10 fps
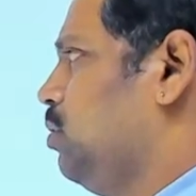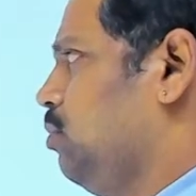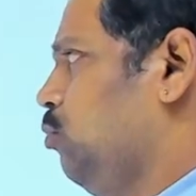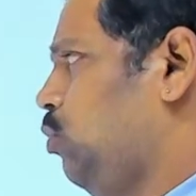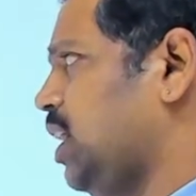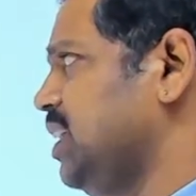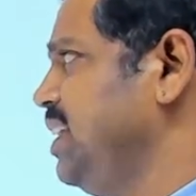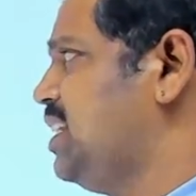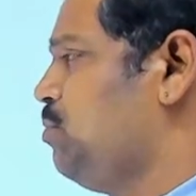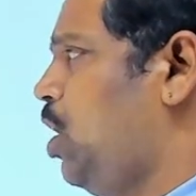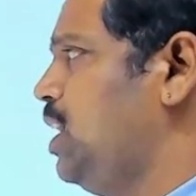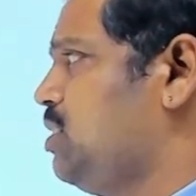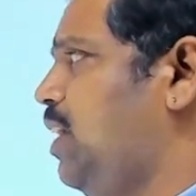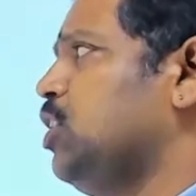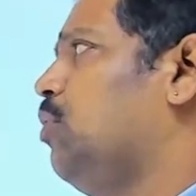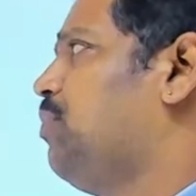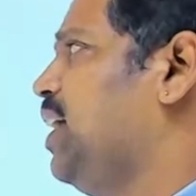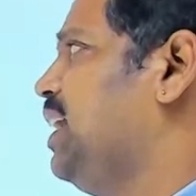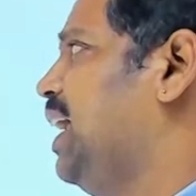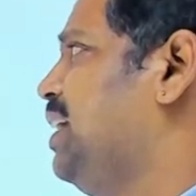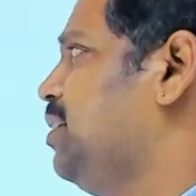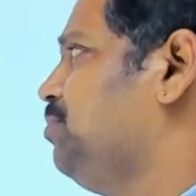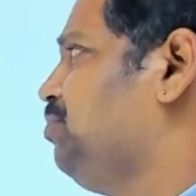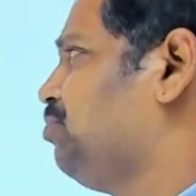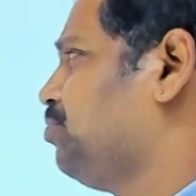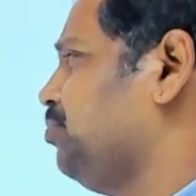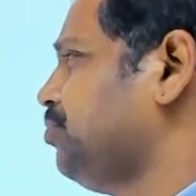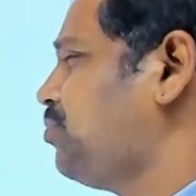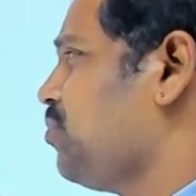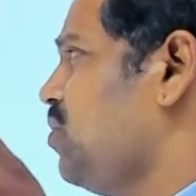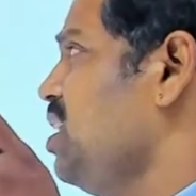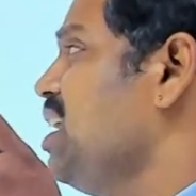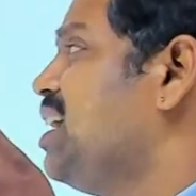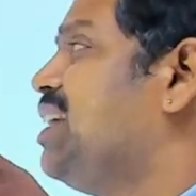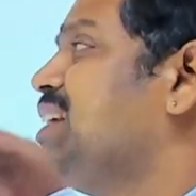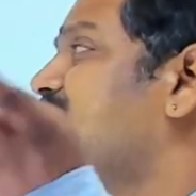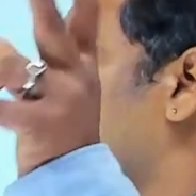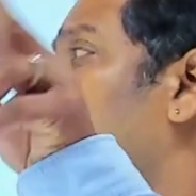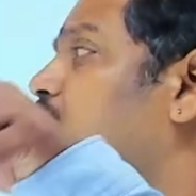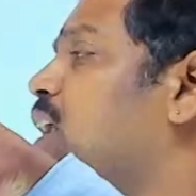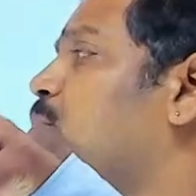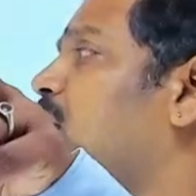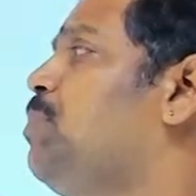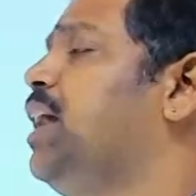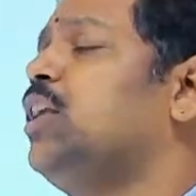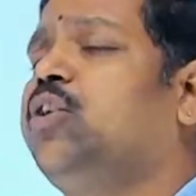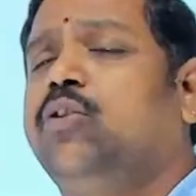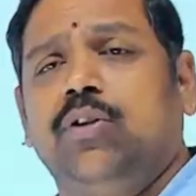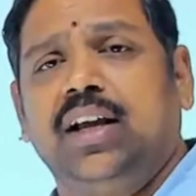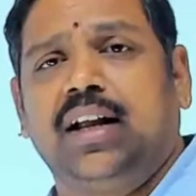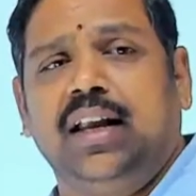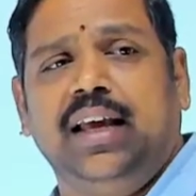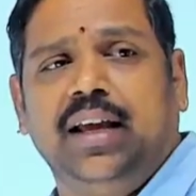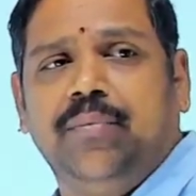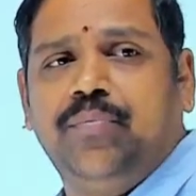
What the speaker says: What is the smallest value of K that does not determine P and Q uniquely?